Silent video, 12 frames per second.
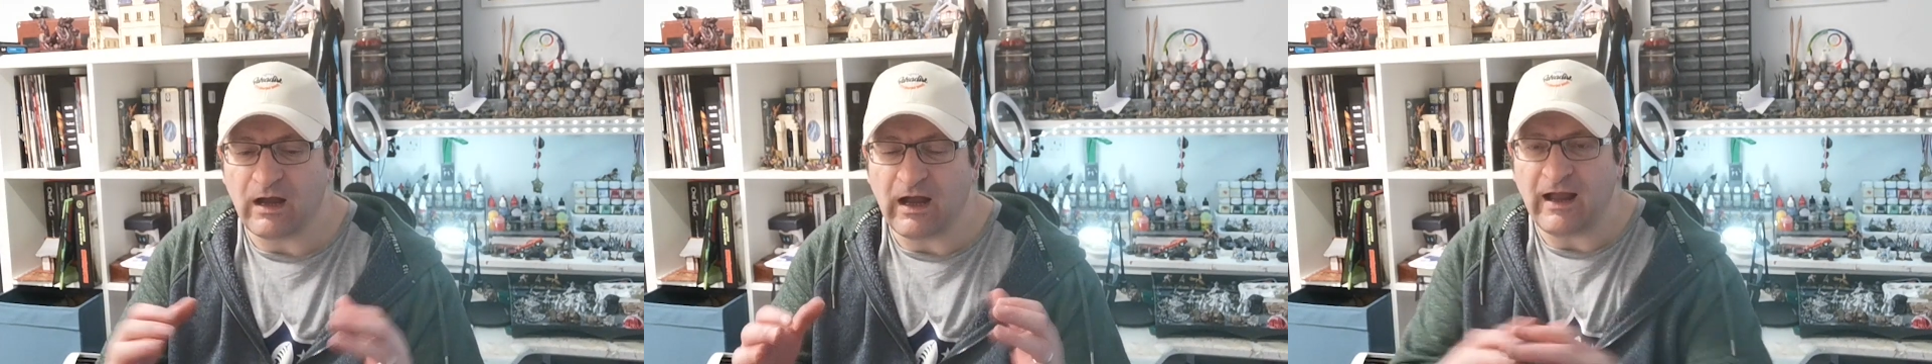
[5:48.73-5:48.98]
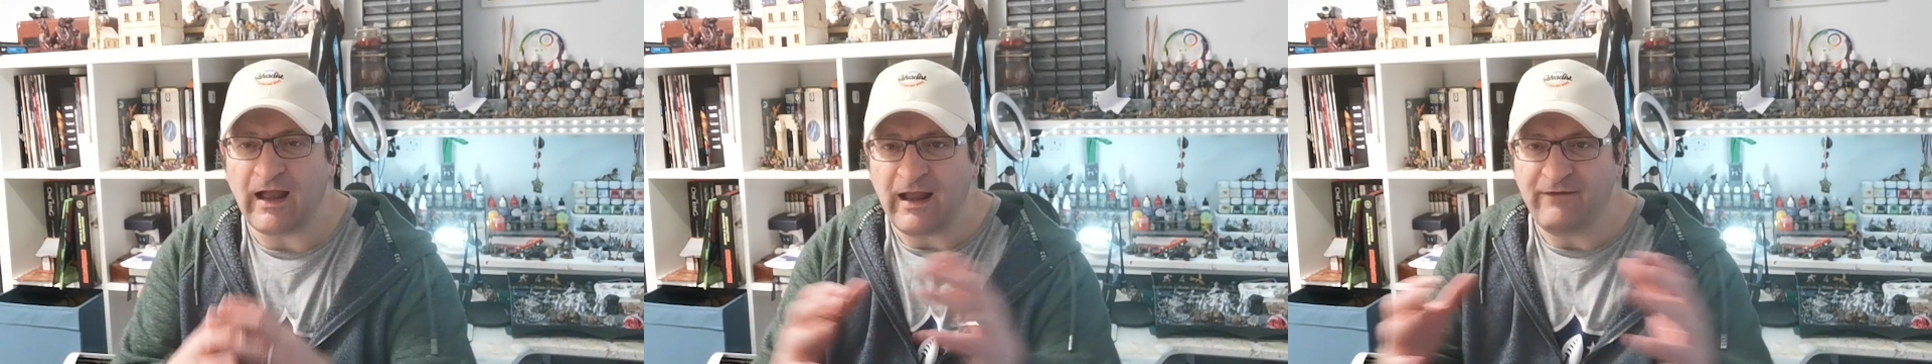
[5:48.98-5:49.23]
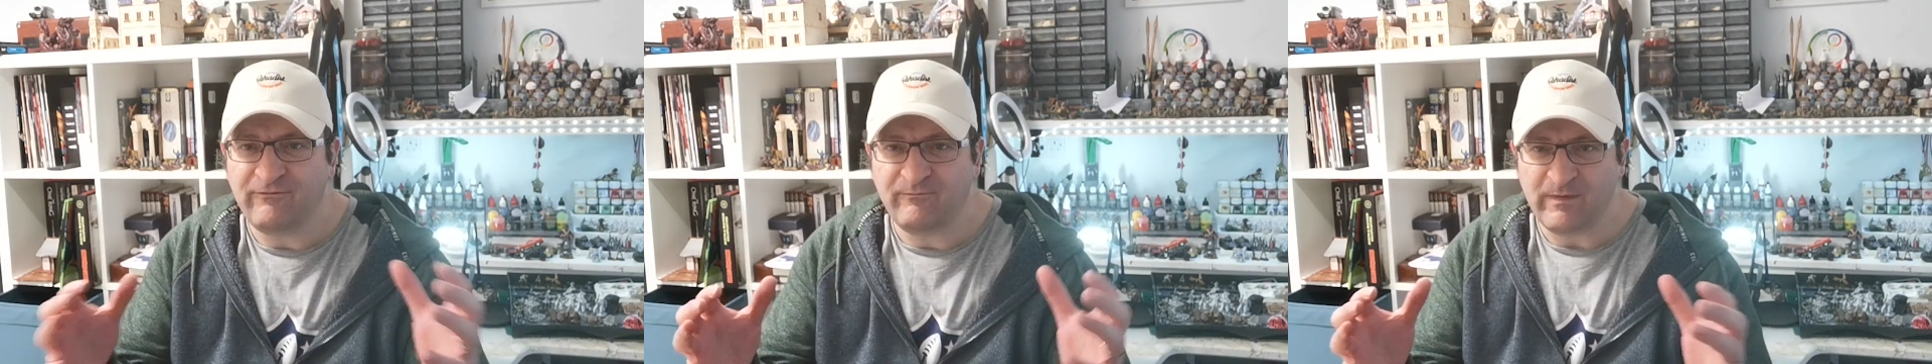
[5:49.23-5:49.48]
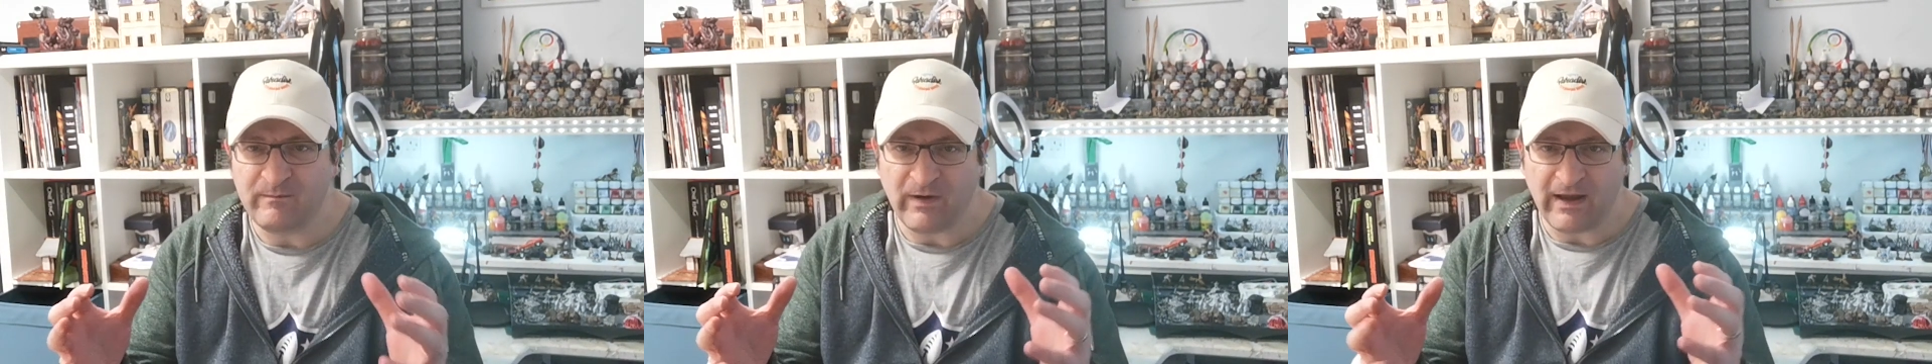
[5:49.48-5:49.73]
I've
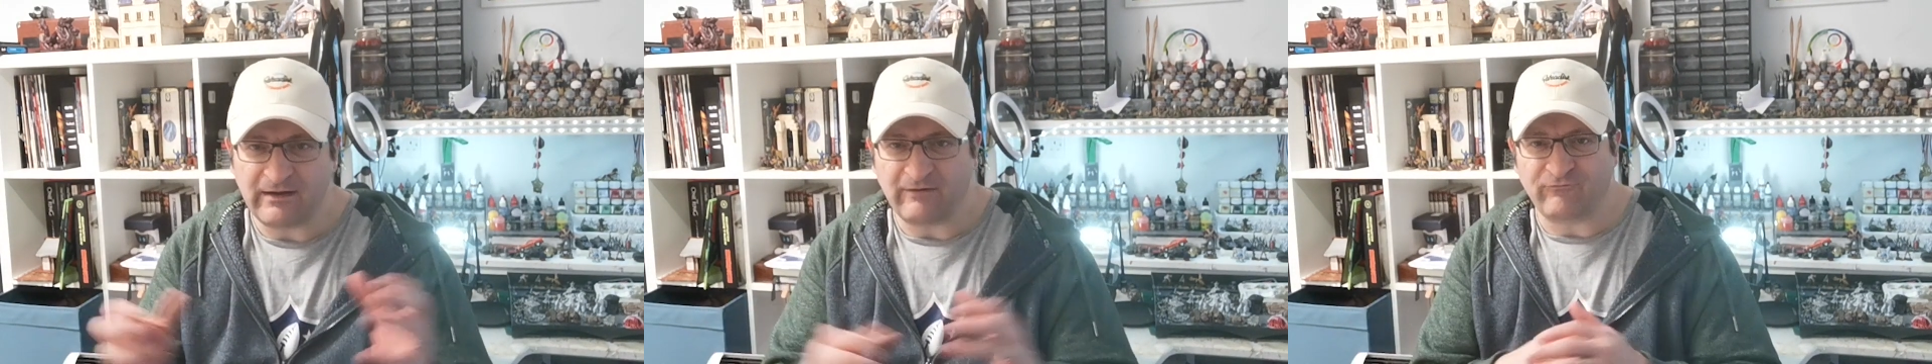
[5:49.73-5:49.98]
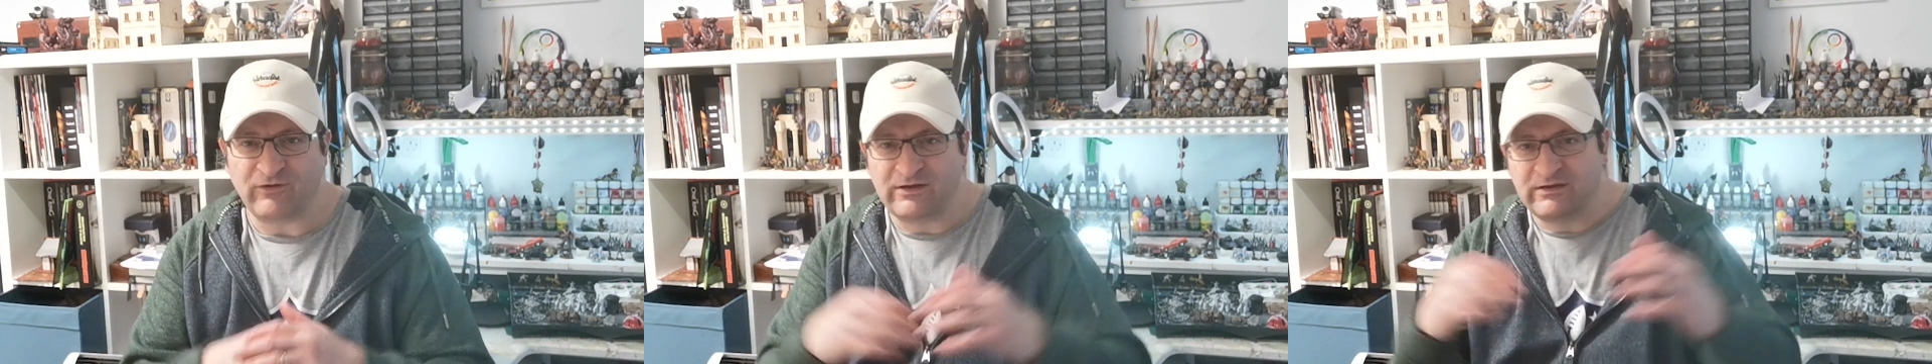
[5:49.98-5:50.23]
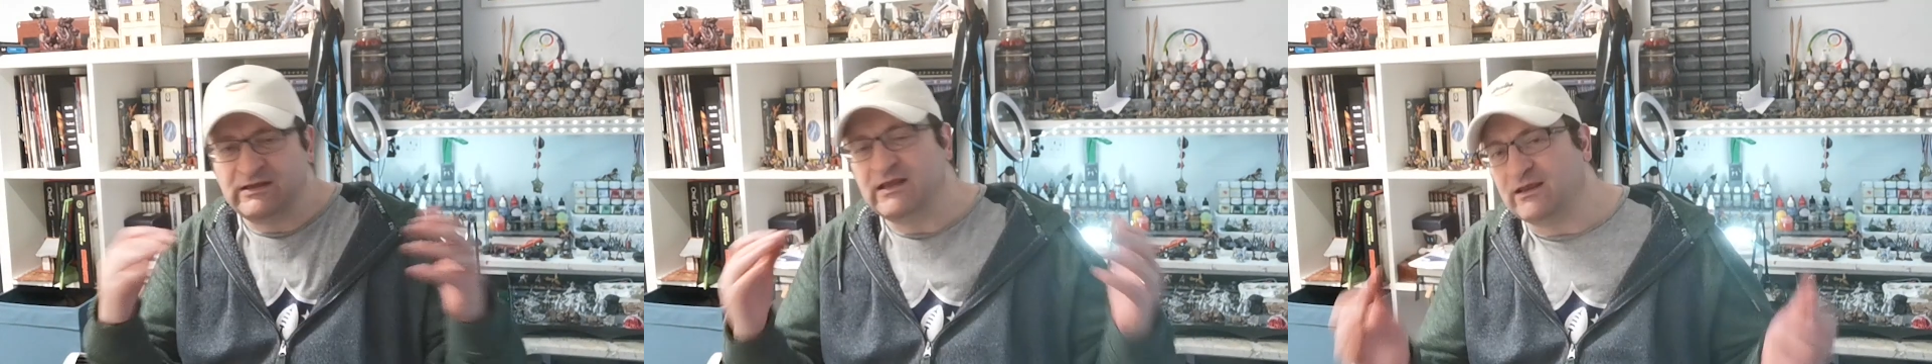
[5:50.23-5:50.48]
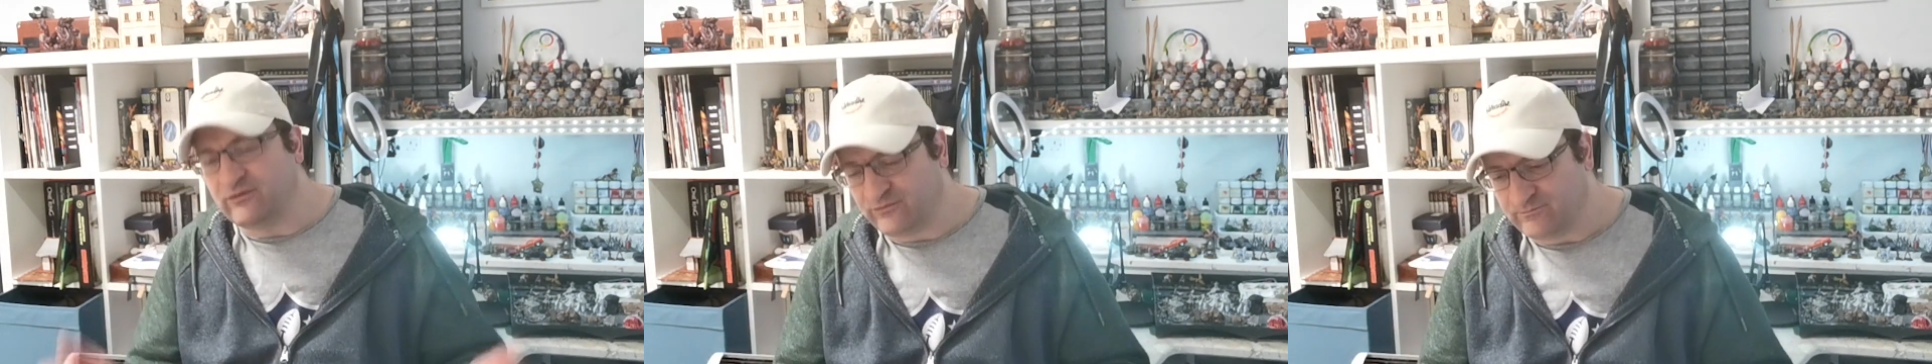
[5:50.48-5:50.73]
been playing it for
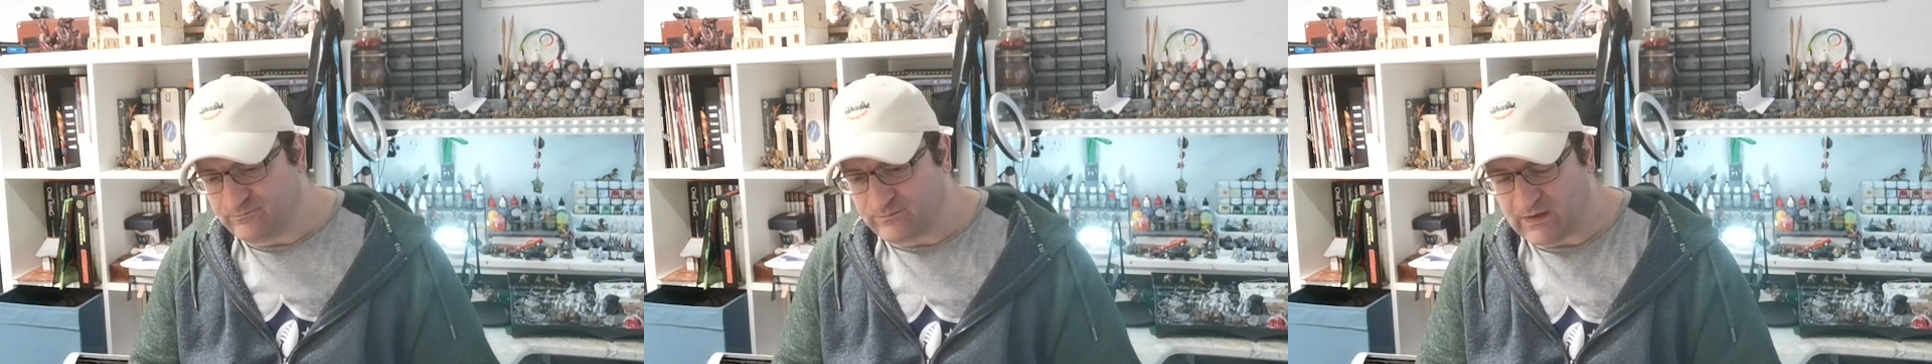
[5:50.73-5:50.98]
years,